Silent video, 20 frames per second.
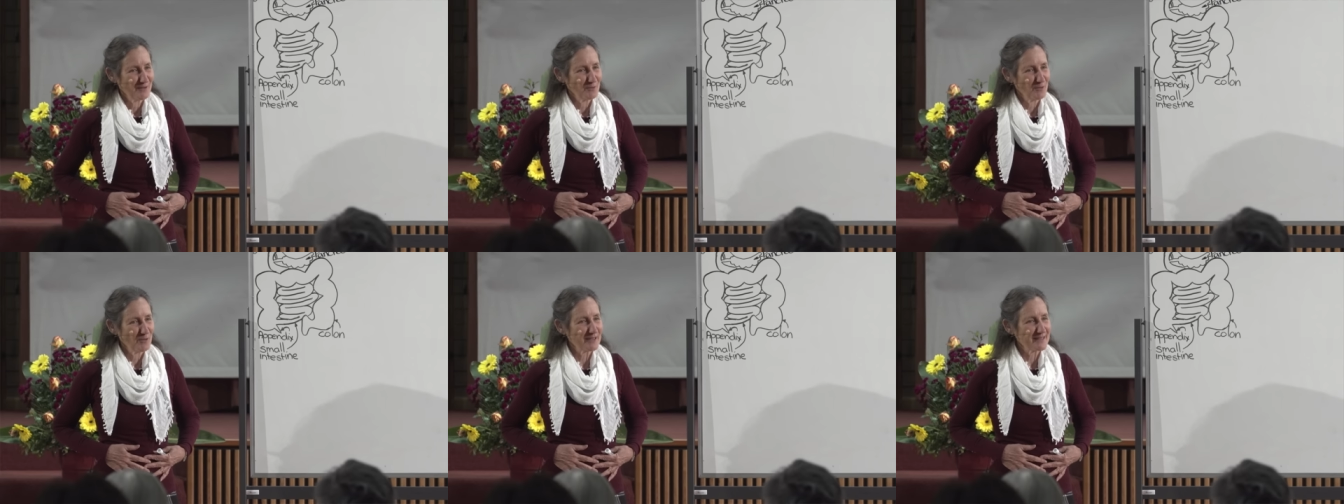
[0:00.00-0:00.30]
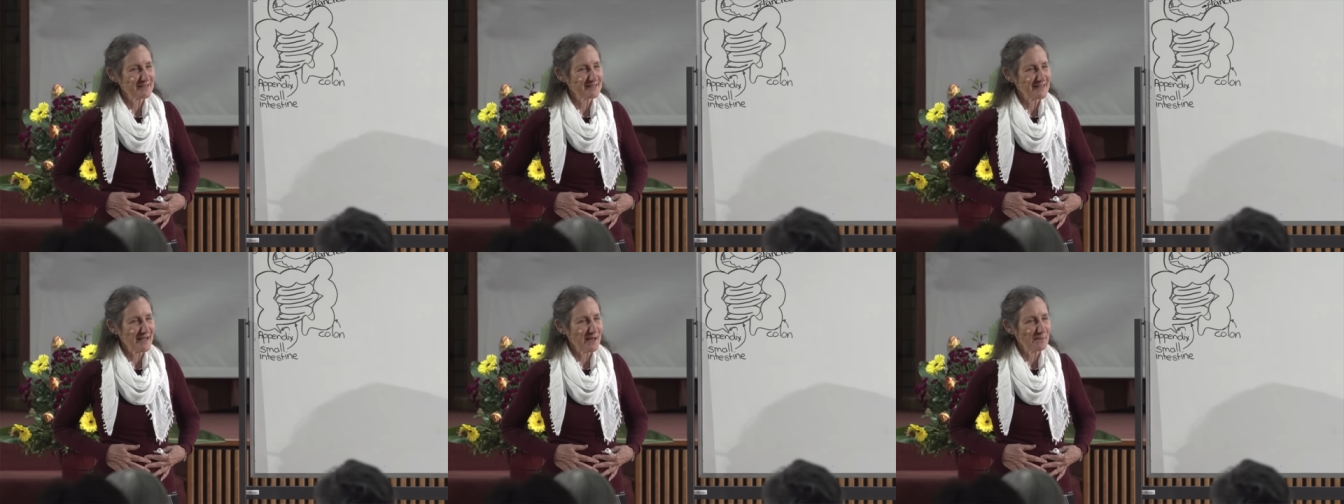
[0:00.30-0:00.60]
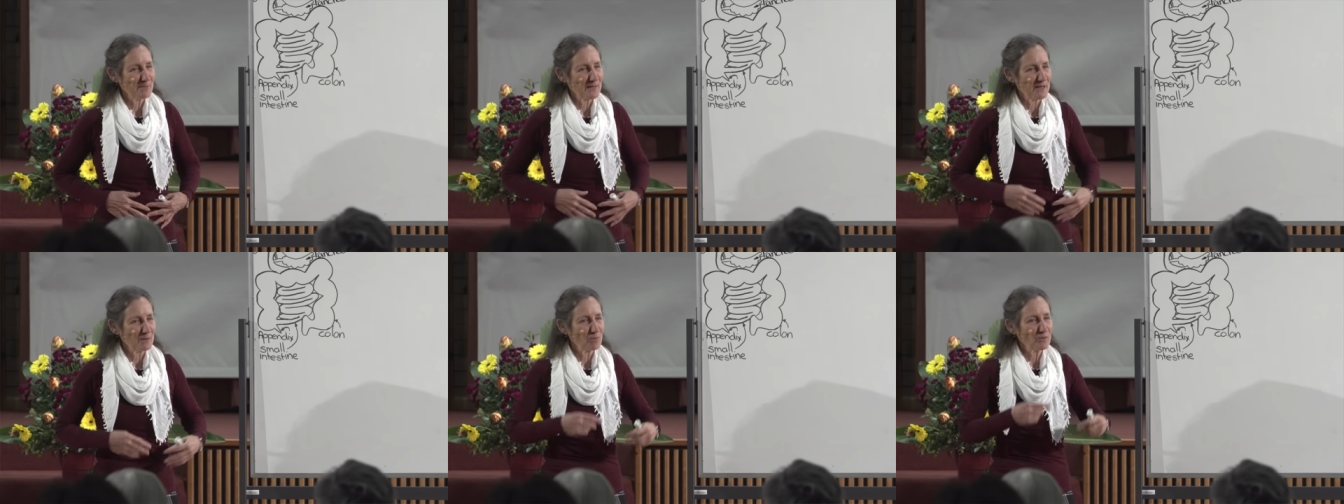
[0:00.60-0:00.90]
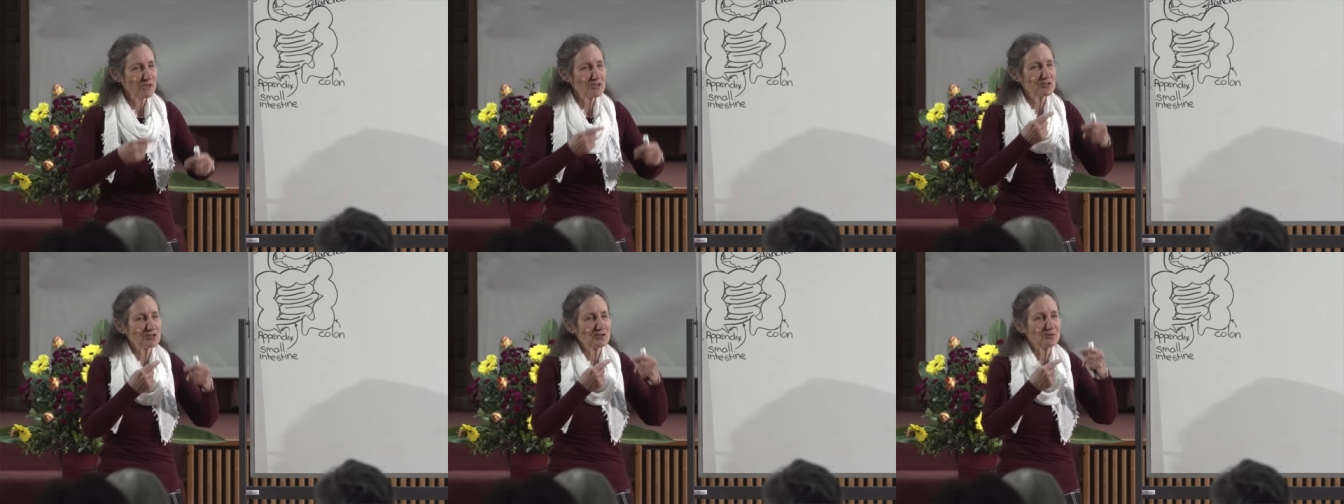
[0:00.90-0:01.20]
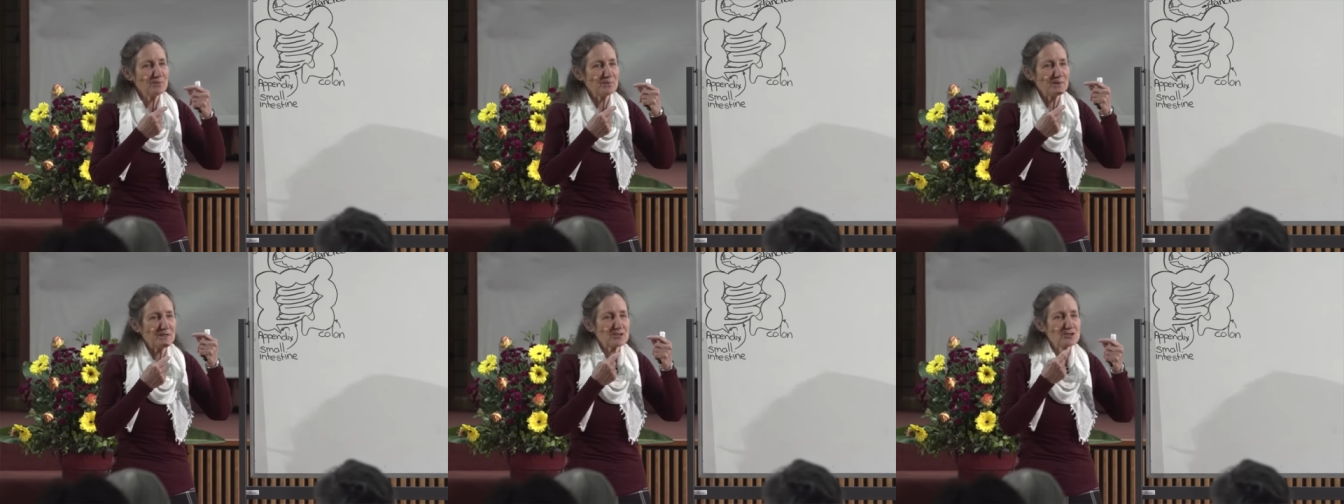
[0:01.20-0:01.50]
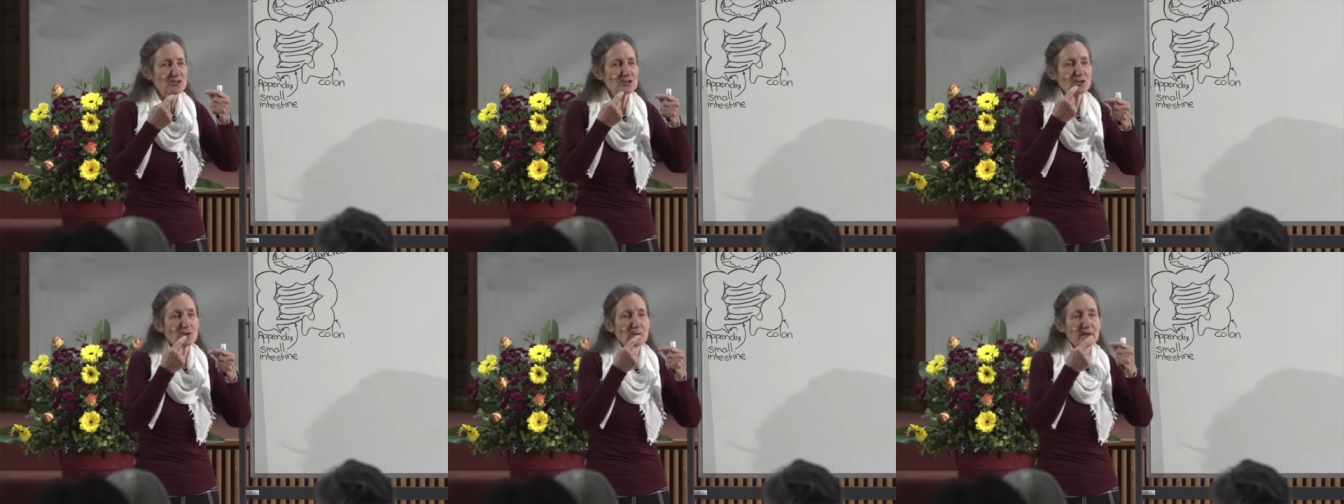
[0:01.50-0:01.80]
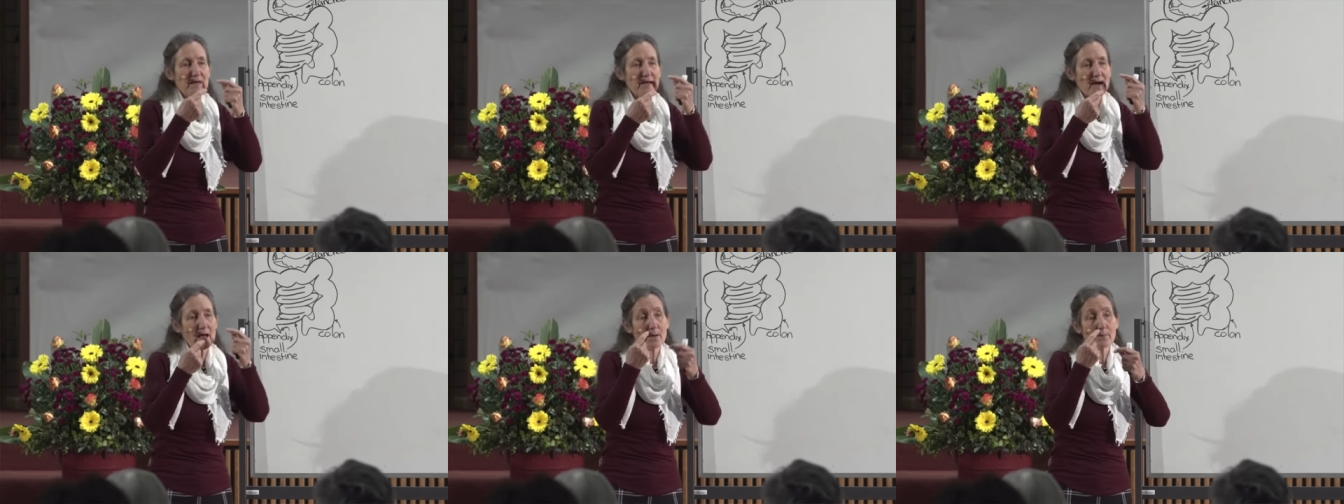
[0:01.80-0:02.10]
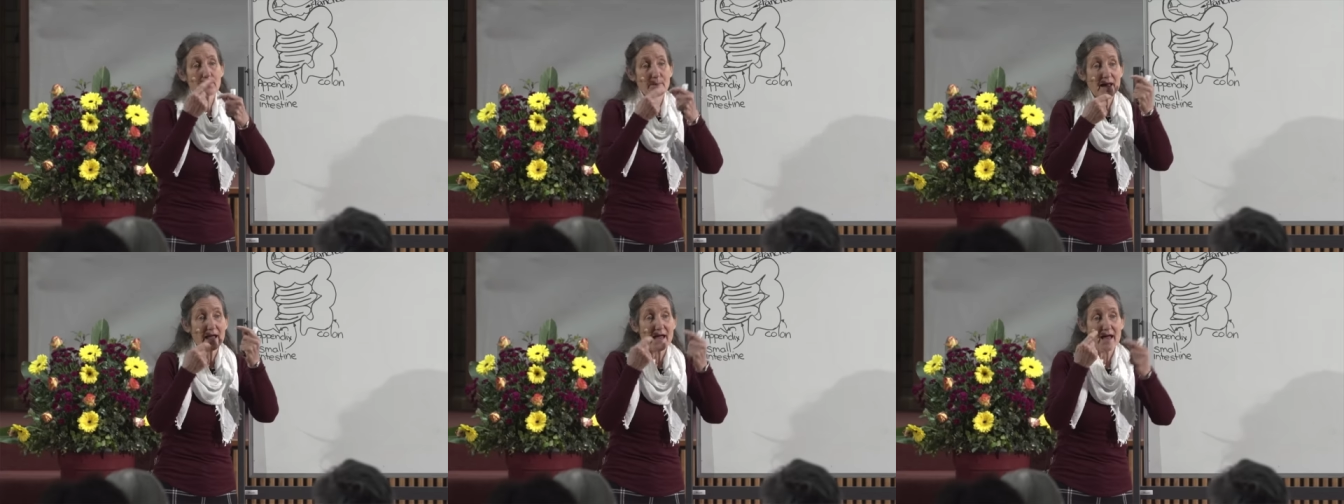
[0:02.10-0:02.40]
What does that mean? We should be chewing up